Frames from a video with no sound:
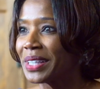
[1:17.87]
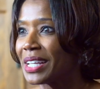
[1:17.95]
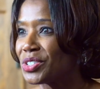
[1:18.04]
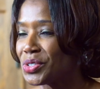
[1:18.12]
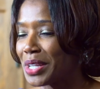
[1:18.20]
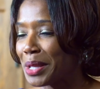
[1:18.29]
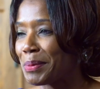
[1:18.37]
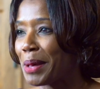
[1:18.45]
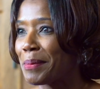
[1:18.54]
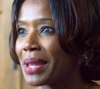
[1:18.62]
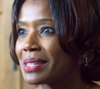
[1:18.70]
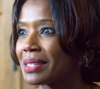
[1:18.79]
interesting about
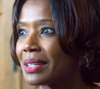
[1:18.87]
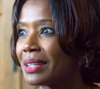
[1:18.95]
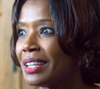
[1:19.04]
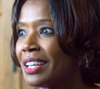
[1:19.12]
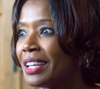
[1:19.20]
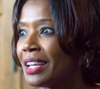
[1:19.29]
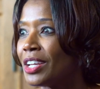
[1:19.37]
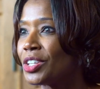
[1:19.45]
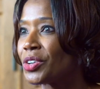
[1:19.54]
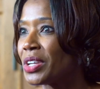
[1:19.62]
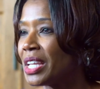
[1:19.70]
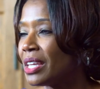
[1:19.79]
medicine,
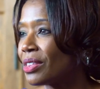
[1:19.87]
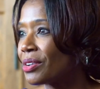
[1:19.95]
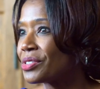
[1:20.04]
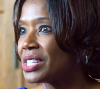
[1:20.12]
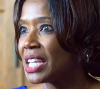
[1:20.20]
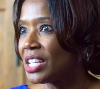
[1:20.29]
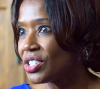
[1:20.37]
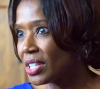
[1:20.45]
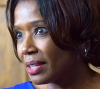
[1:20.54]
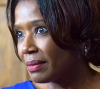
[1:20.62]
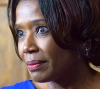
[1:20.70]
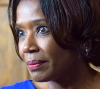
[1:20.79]
you're either teaching
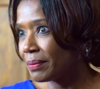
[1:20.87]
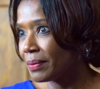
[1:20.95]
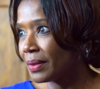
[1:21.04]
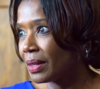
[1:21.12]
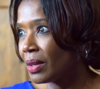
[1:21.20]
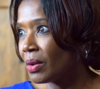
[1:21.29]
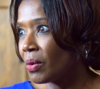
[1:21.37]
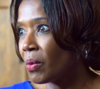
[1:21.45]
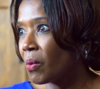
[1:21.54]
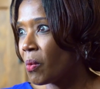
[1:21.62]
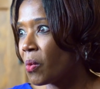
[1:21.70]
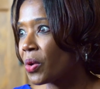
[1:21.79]

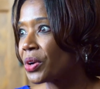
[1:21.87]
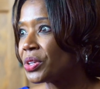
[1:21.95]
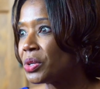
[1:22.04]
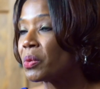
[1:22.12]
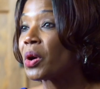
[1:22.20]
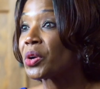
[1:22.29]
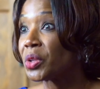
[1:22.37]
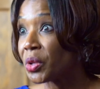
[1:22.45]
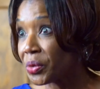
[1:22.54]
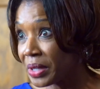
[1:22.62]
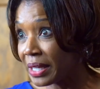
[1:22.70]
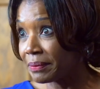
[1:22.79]
or you are learning.